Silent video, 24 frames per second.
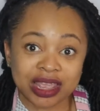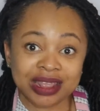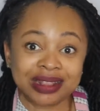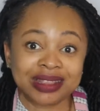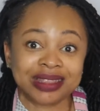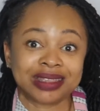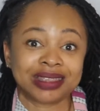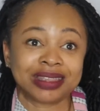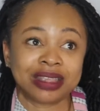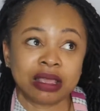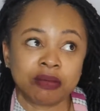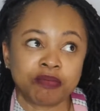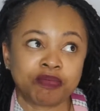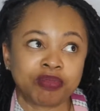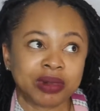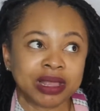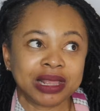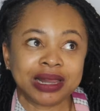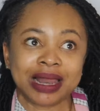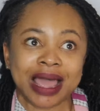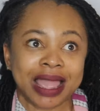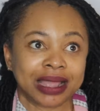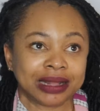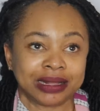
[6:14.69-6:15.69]
It's
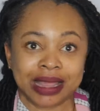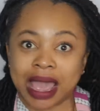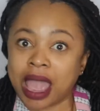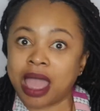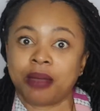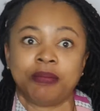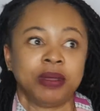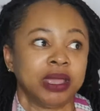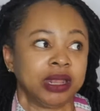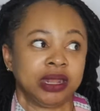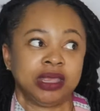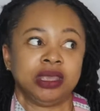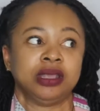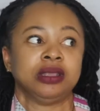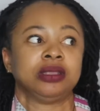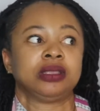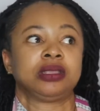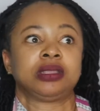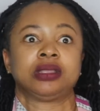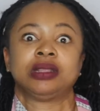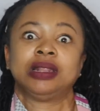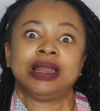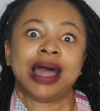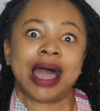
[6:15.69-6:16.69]
simply like diabetes,
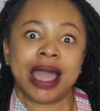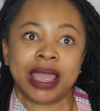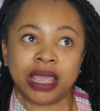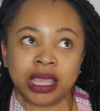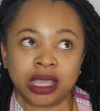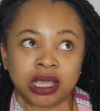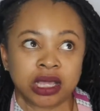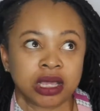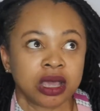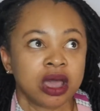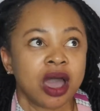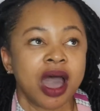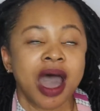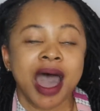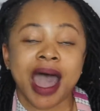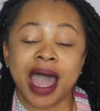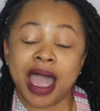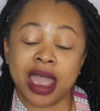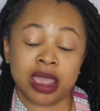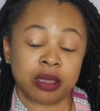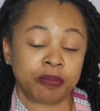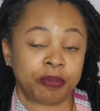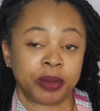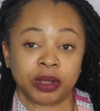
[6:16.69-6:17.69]
like
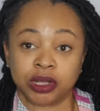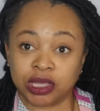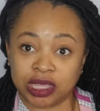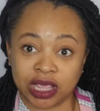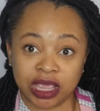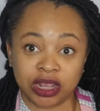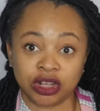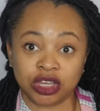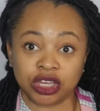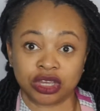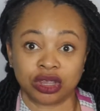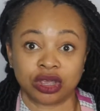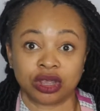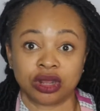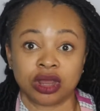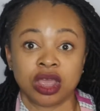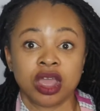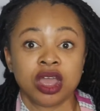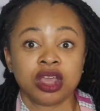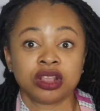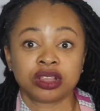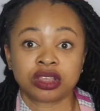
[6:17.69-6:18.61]
hypertension.